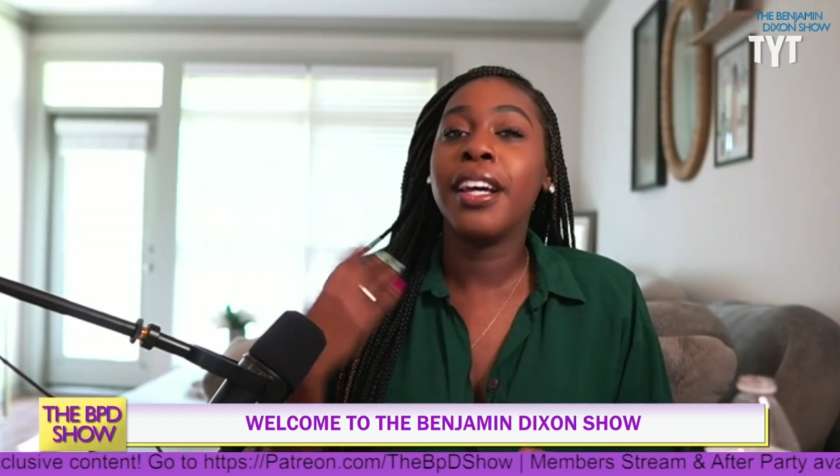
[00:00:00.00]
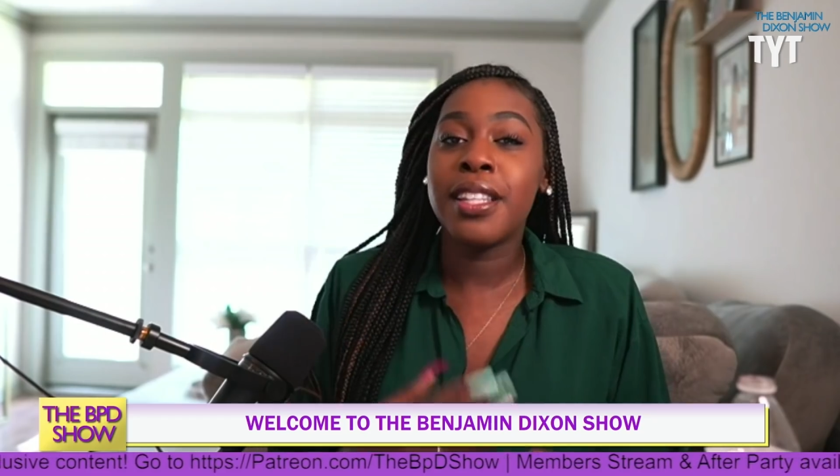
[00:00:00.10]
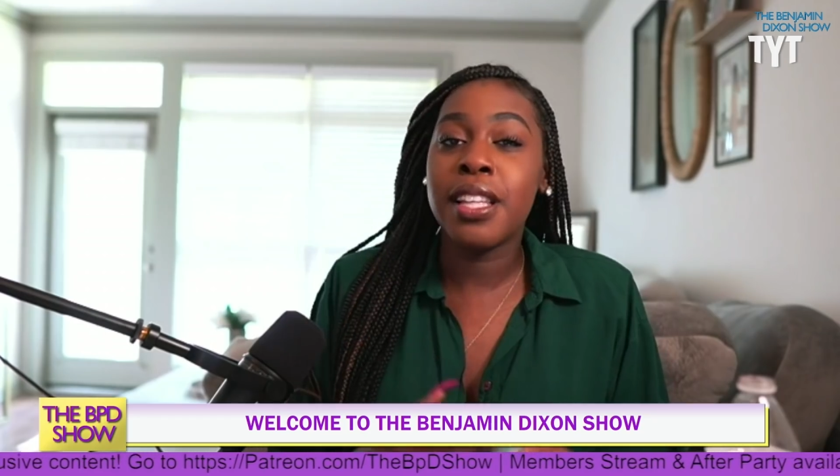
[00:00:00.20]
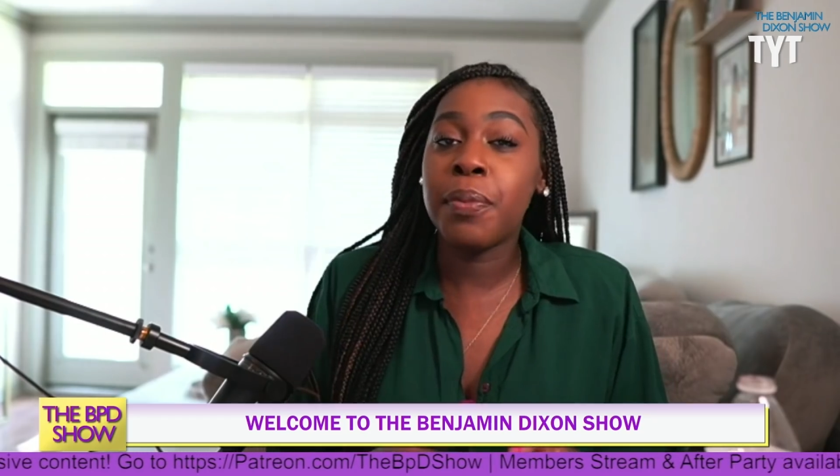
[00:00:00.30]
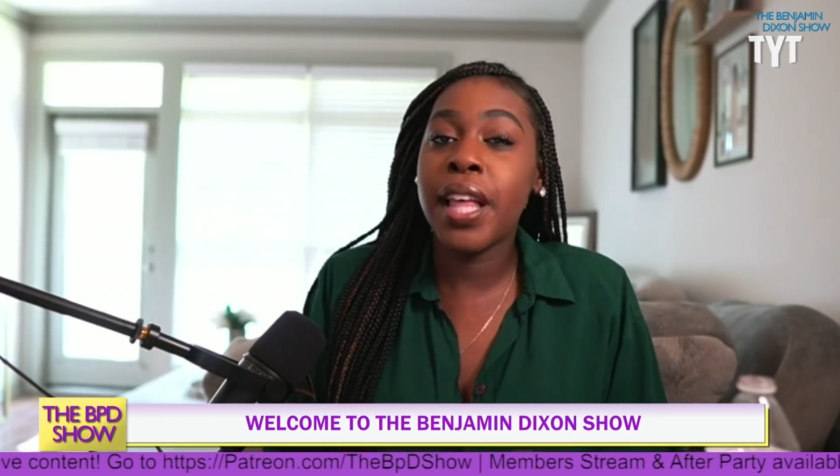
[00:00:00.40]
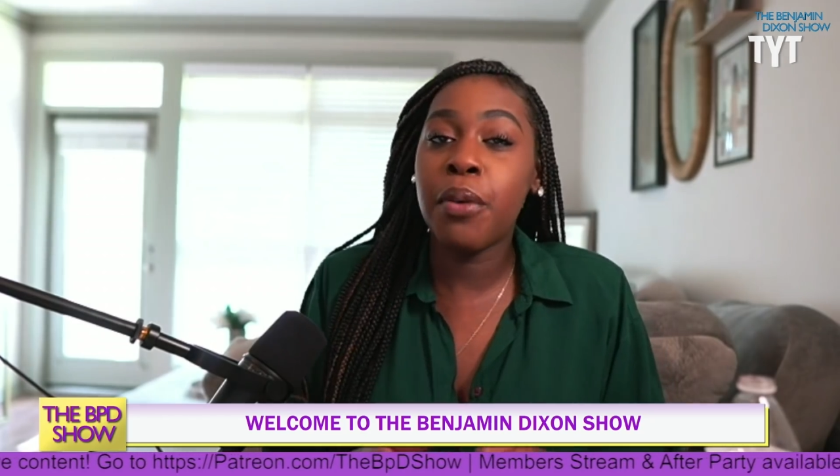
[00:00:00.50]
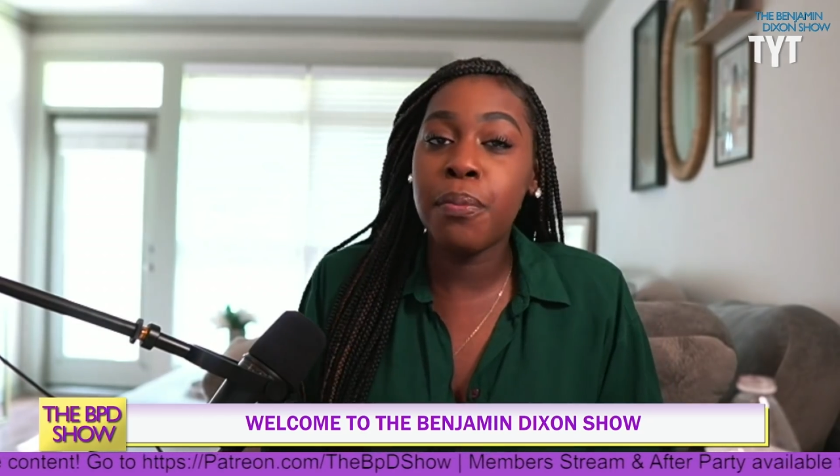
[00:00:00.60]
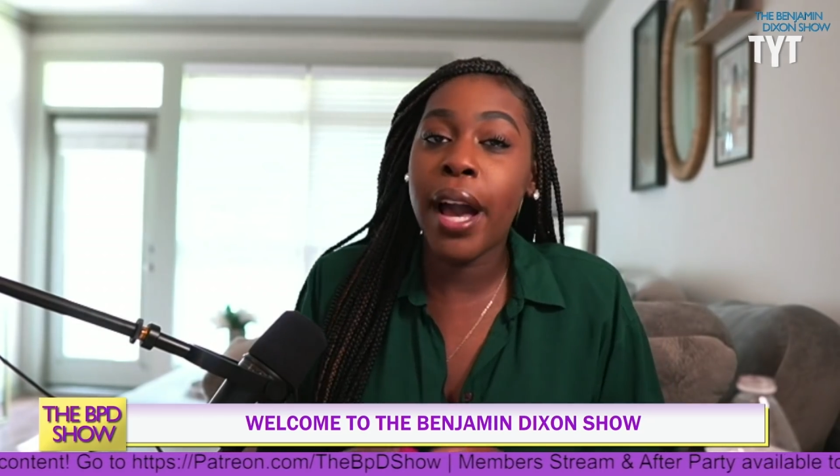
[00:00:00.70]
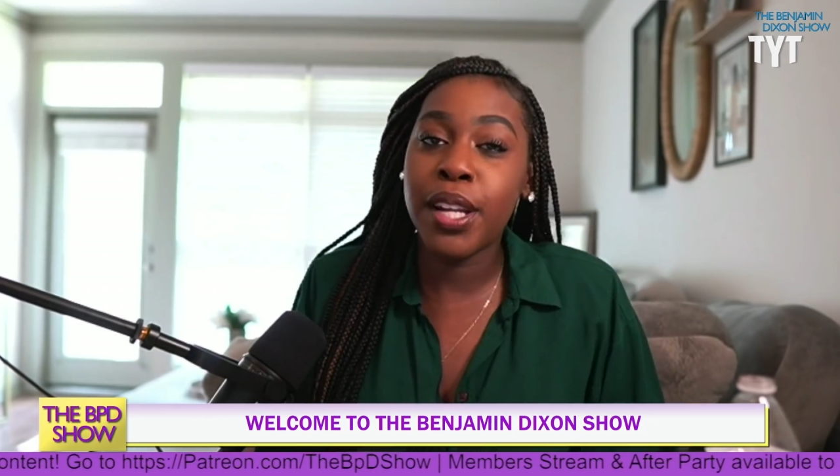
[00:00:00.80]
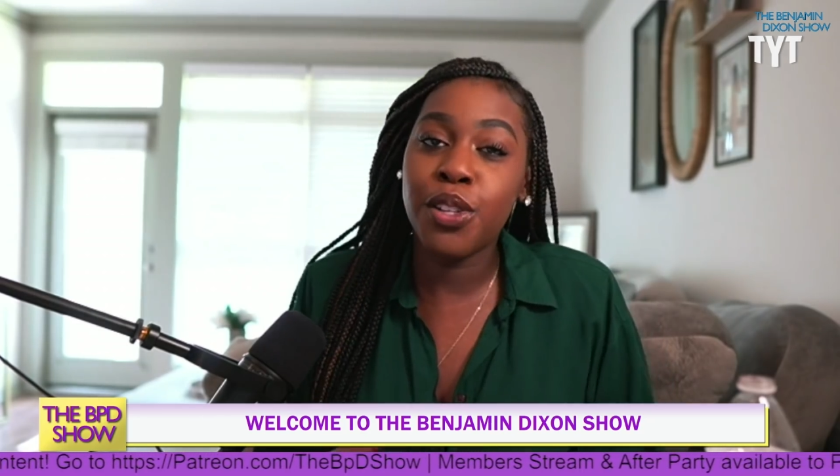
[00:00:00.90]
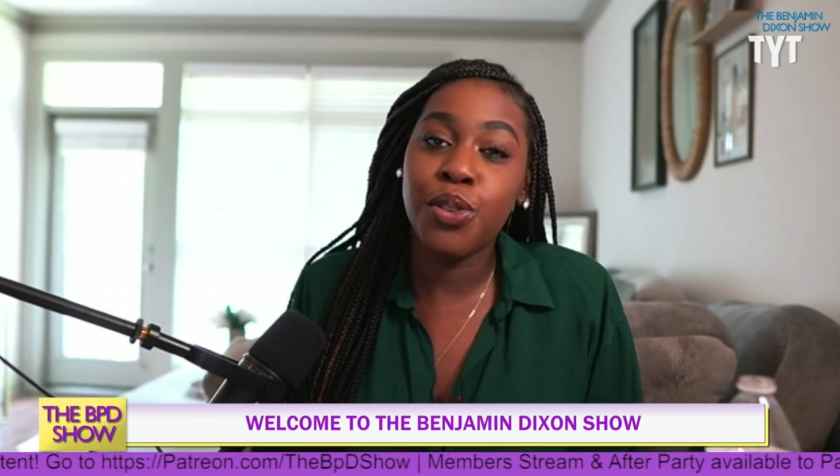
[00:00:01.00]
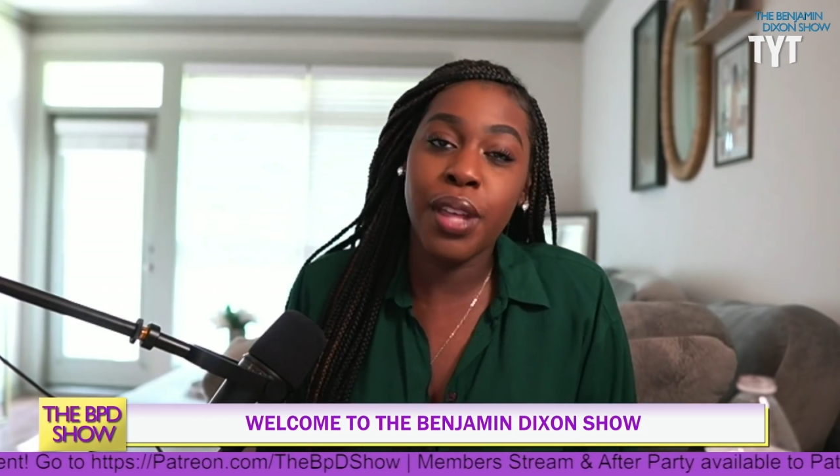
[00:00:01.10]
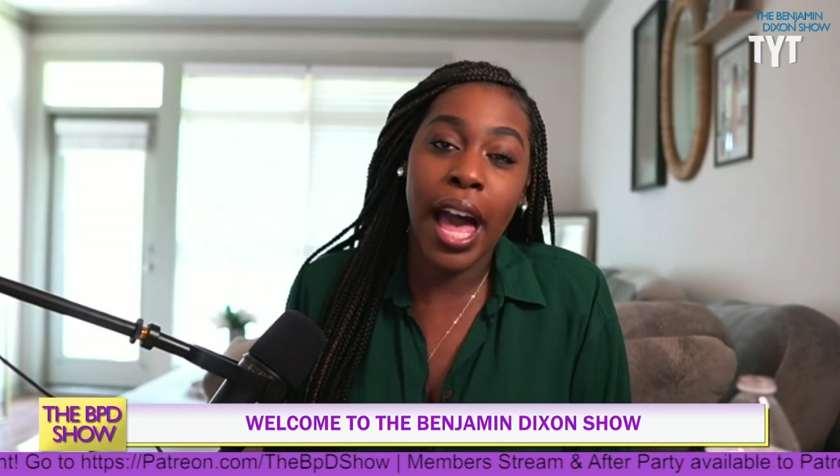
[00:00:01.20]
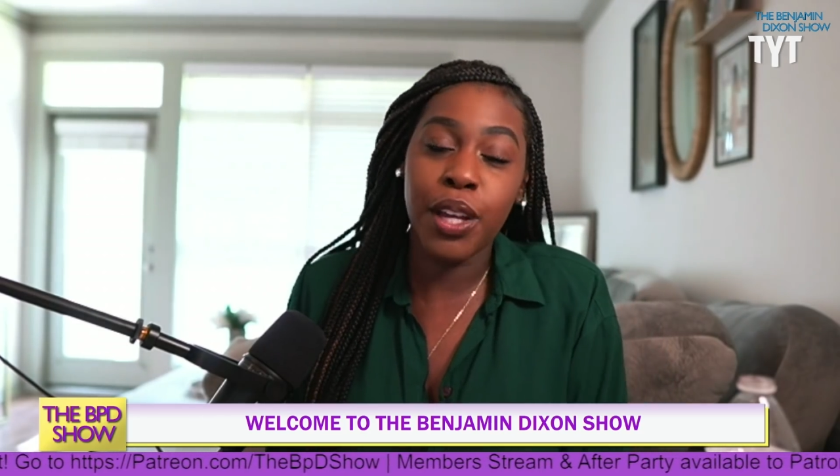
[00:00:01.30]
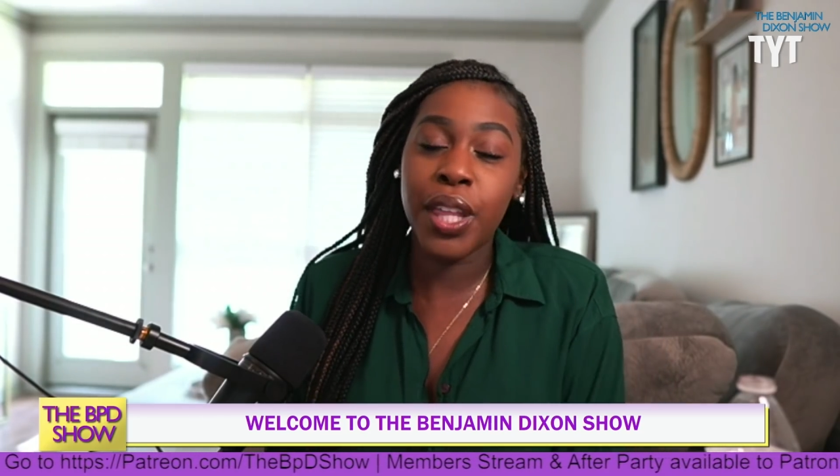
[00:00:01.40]
Something that reminded you
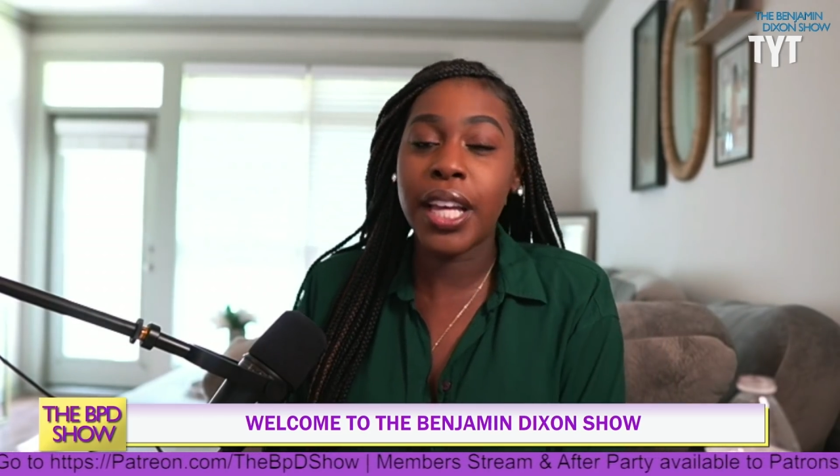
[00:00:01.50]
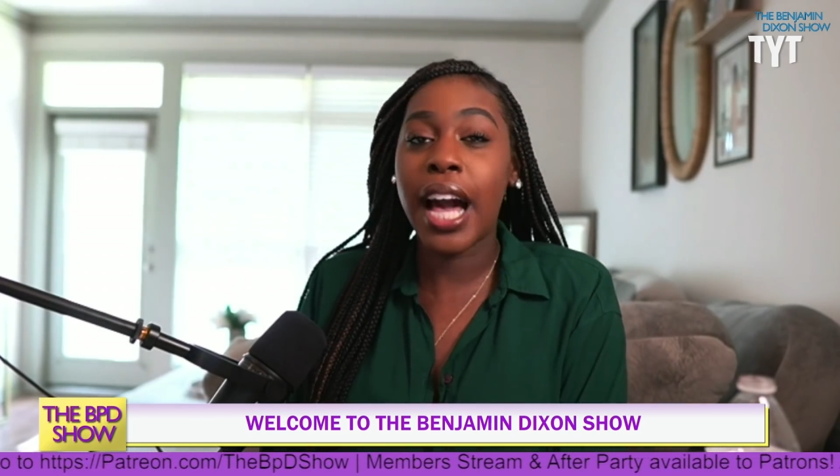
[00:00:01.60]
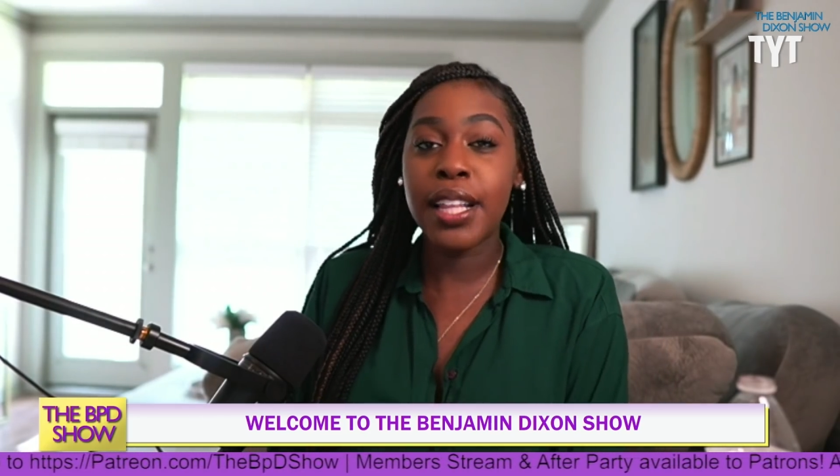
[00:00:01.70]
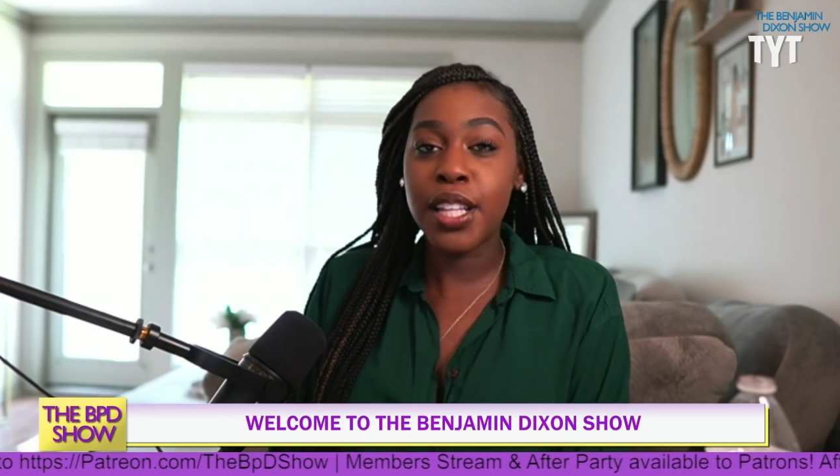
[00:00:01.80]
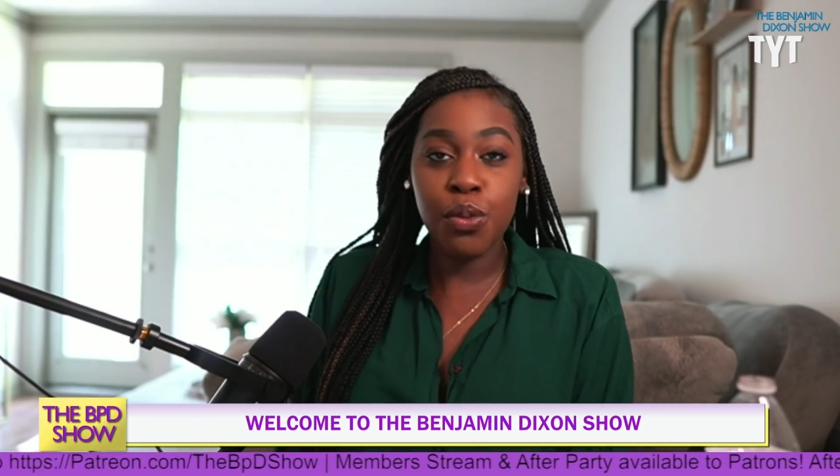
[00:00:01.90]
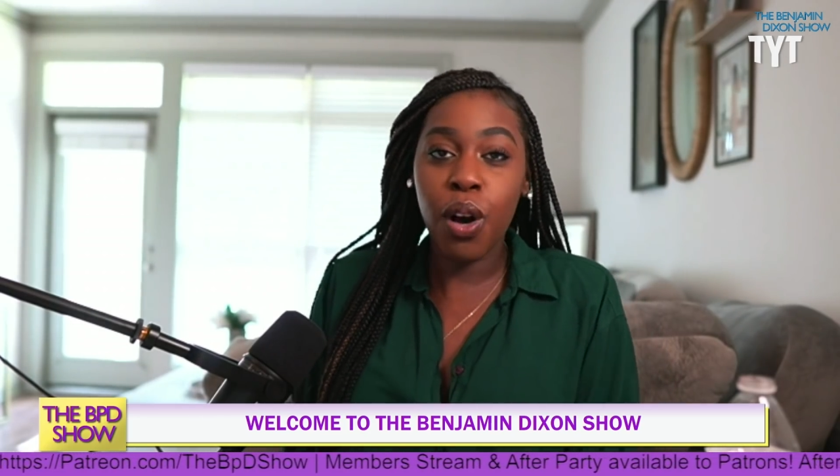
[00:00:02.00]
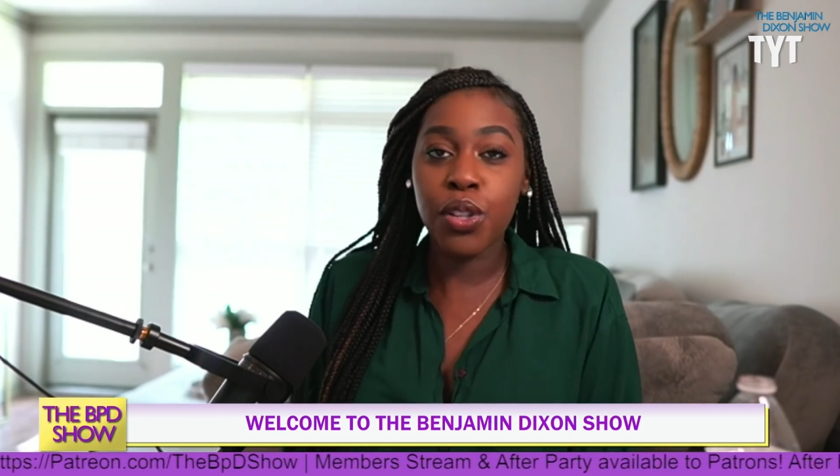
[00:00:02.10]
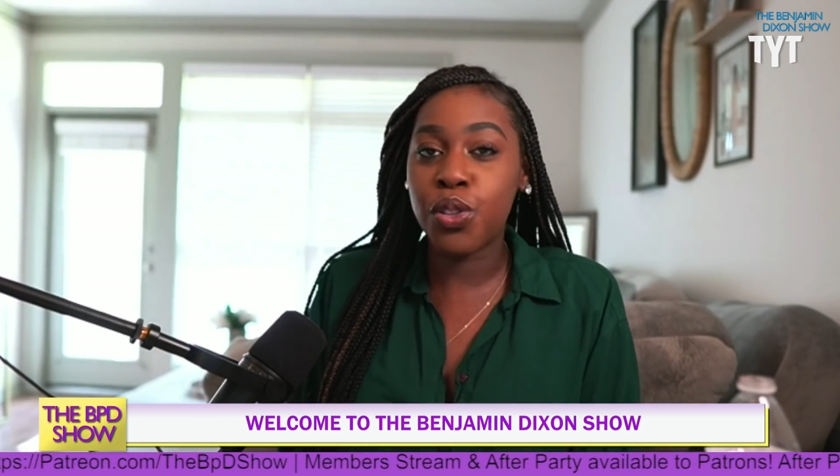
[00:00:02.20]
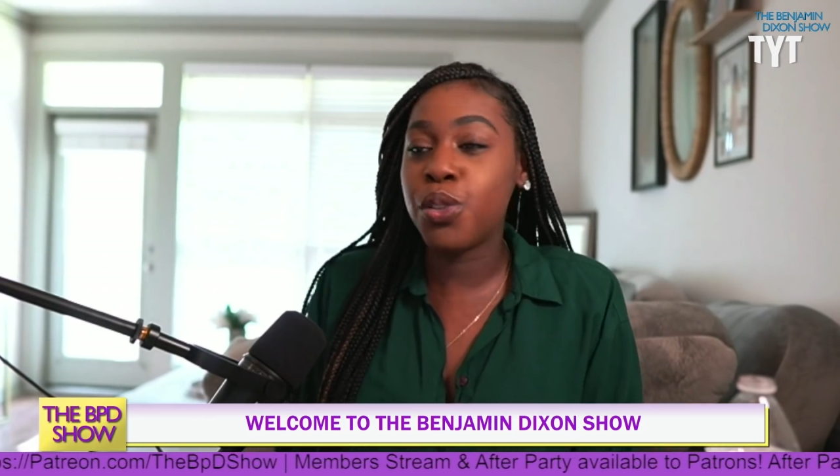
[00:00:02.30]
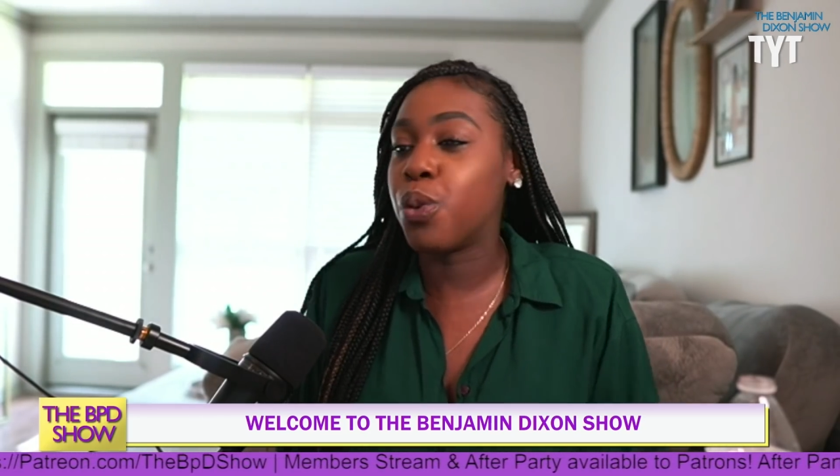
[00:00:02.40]
that you think God didn't want,